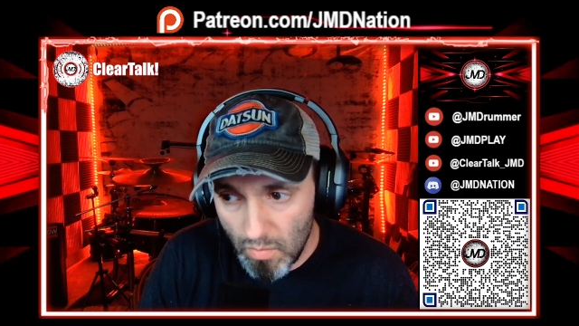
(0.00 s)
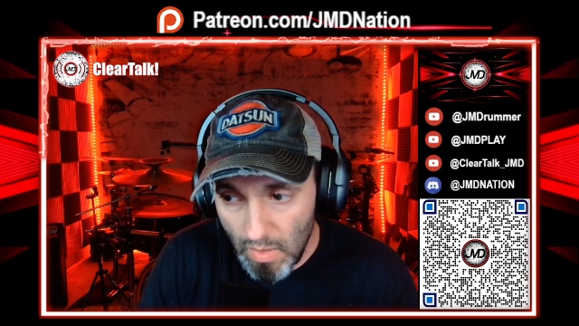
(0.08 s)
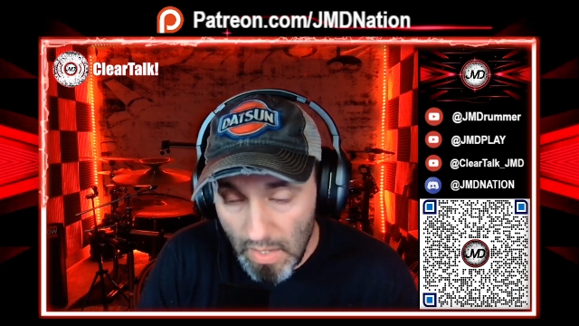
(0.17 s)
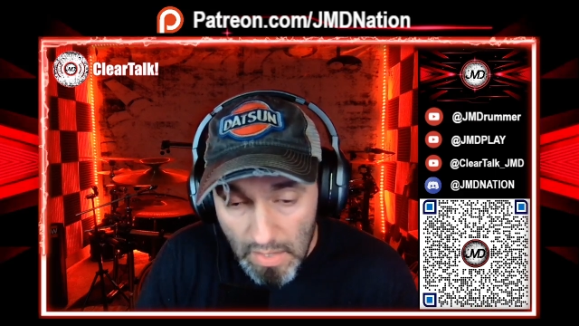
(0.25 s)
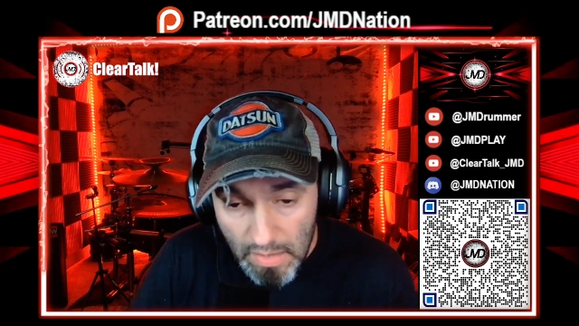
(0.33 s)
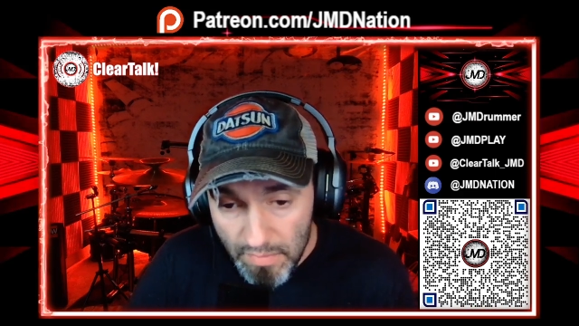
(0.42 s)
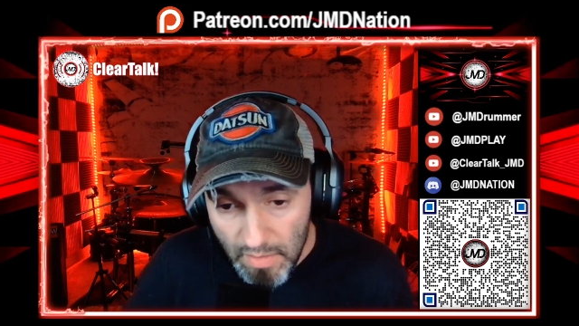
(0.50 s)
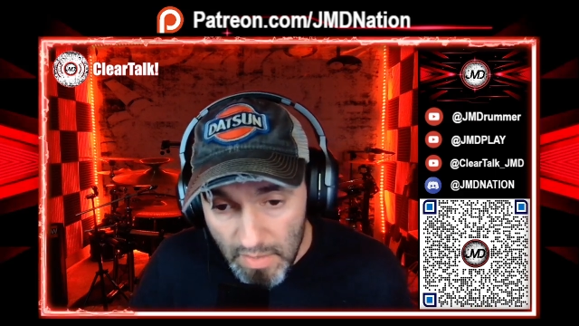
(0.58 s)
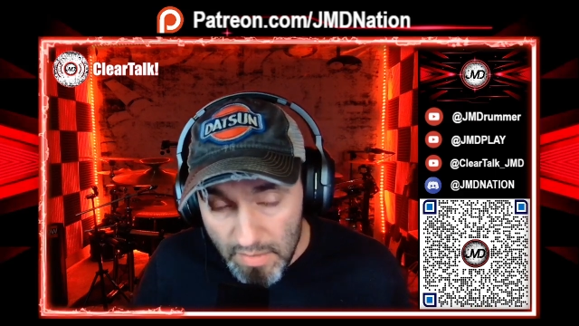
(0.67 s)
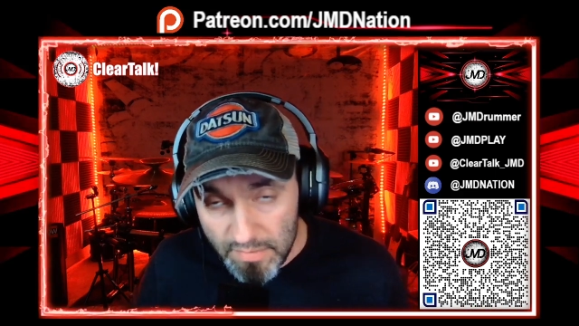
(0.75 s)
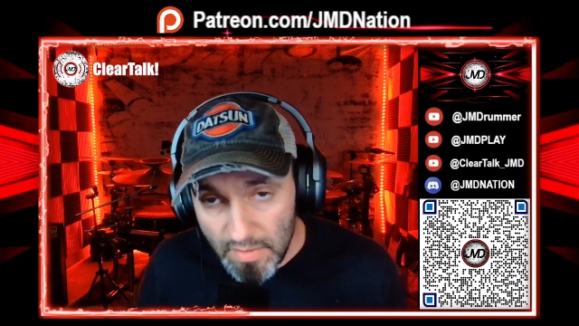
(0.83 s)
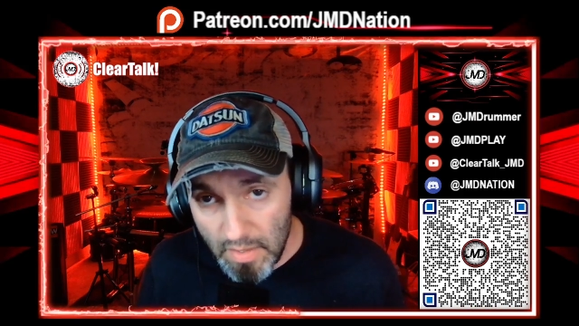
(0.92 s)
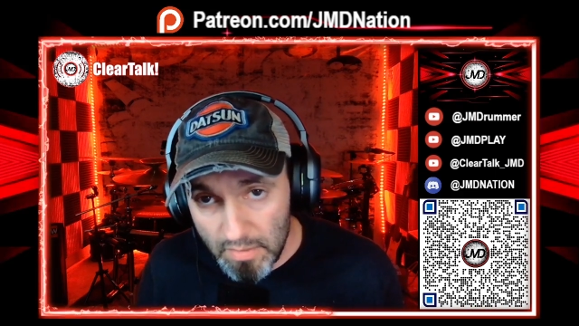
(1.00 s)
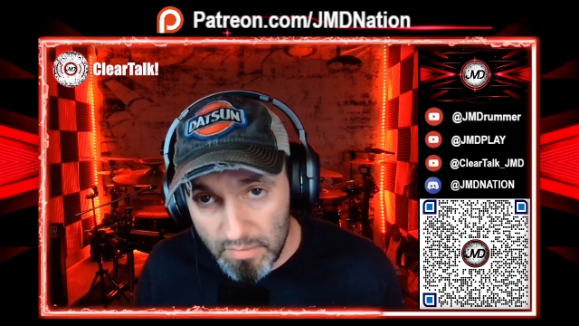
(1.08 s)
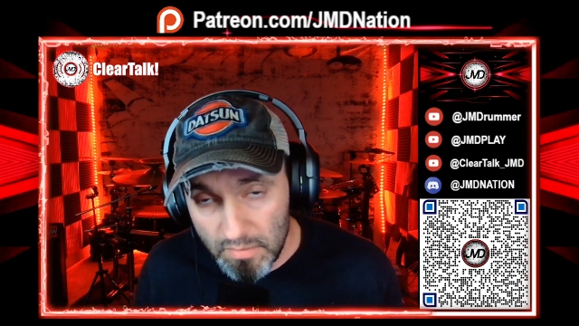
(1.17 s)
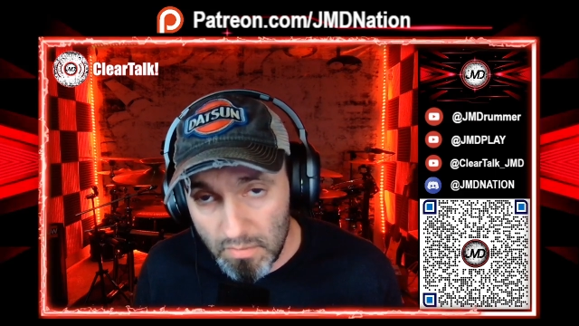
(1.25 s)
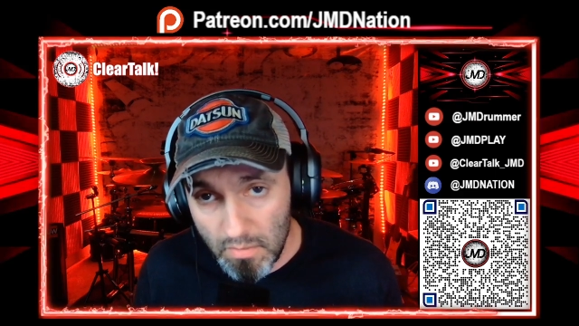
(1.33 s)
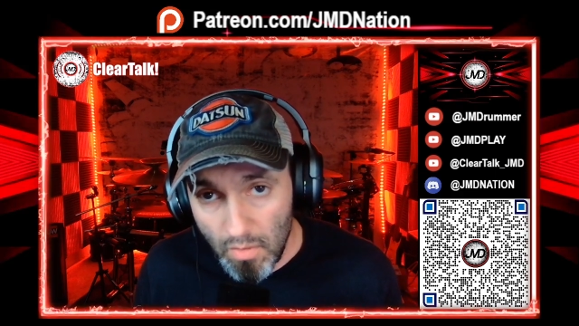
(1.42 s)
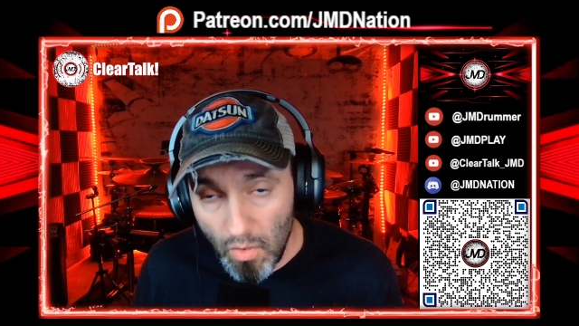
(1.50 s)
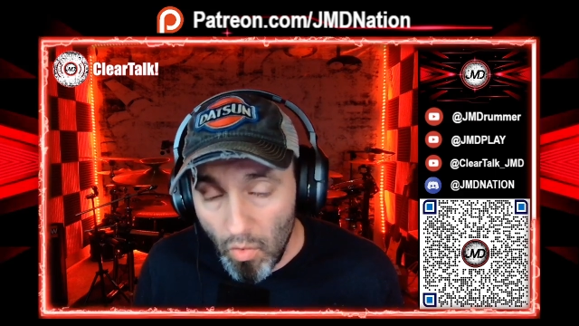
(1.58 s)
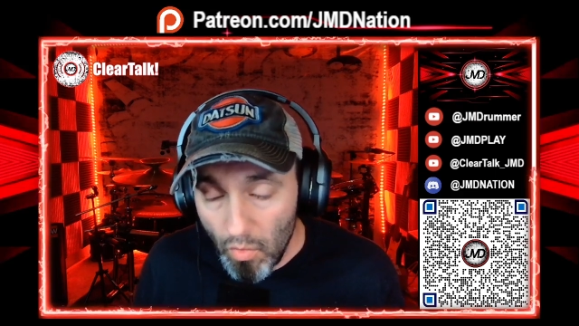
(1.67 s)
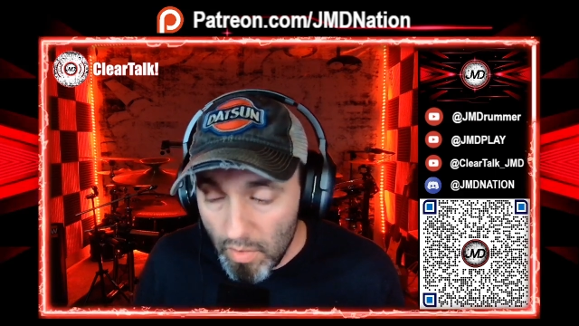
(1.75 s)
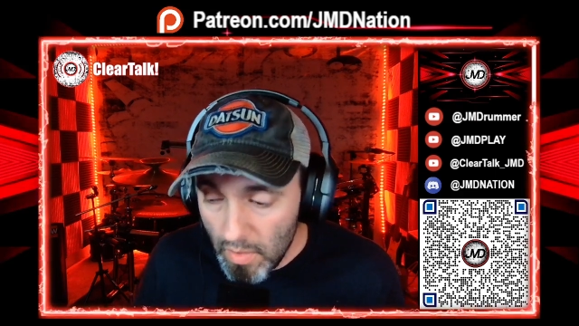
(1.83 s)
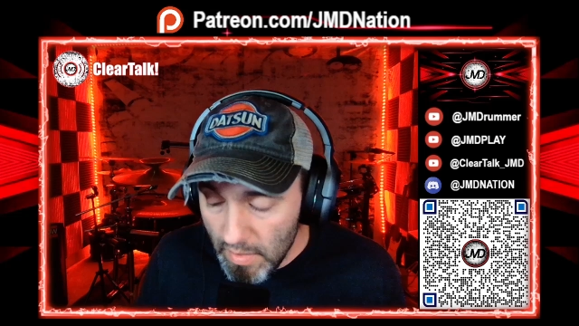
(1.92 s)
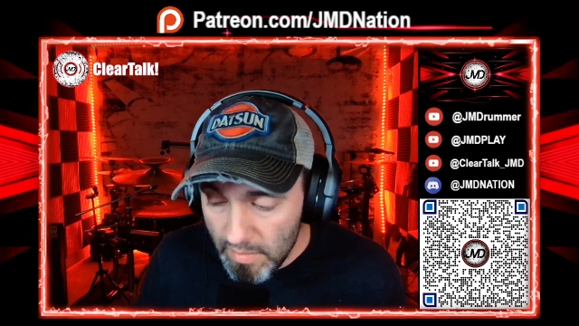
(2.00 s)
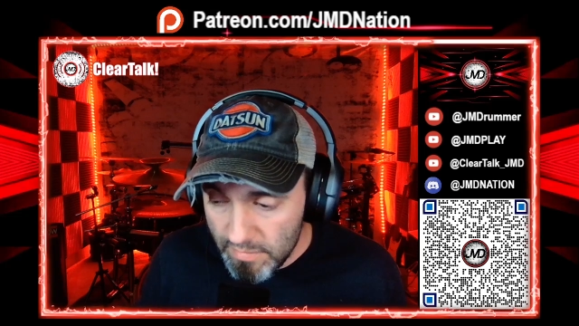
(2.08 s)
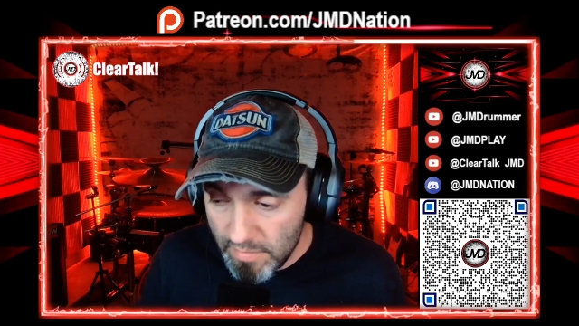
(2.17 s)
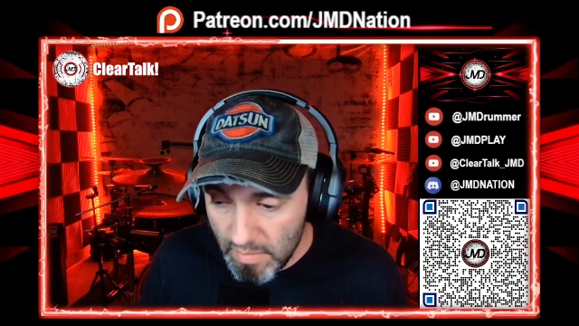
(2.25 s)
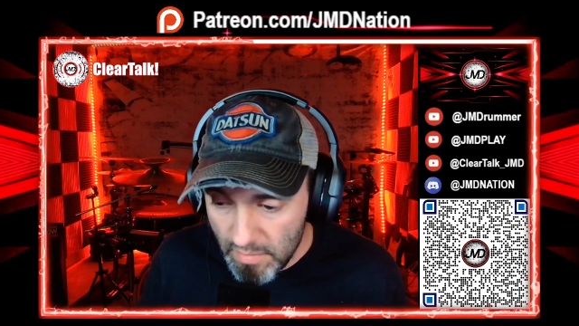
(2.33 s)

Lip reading: Anything he says. Or like I said,